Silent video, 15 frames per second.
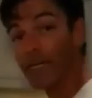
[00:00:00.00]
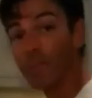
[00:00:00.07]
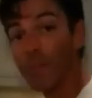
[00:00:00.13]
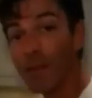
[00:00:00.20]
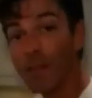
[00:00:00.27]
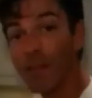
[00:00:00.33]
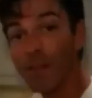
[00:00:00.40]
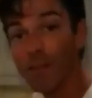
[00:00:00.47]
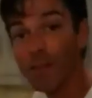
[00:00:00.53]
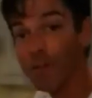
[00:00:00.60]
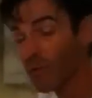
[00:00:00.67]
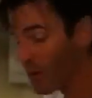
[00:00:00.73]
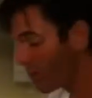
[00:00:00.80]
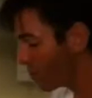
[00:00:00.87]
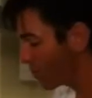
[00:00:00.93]
as many of you
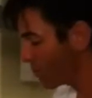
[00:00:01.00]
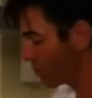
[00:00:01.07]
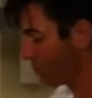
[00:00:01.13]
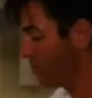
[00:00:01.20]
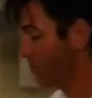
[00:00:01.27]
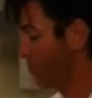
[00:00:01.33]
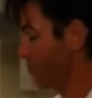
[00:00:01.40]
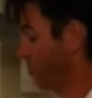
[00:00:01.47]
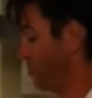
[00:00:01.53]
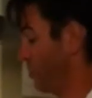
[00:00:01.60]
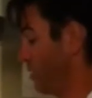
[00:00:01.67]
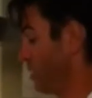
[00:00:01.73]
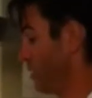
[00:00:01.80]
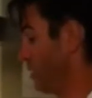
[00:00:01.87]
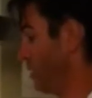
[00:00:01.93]
know, so we're just
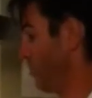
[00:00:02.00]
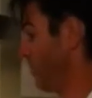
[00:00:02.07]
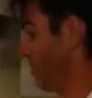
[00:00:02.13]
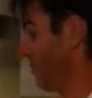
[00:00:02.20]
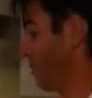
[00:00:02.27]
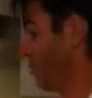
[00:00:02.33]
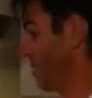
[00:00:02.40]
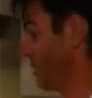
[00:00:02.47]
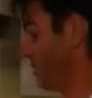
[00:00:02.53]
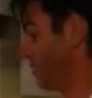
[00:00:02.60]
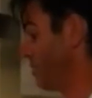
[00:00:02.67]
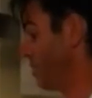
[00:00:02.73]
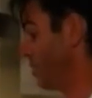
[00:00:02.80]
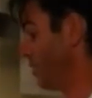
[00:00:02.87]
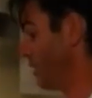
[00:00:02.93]
putting a little bit of
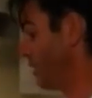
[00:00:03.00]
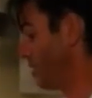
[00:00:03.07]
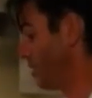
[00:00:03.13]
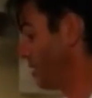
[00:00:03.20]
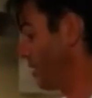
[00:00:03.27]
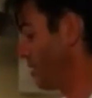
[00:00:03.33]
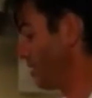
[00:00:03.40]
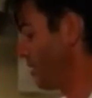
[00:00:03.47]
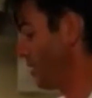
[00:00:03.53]
pressed garlic in there.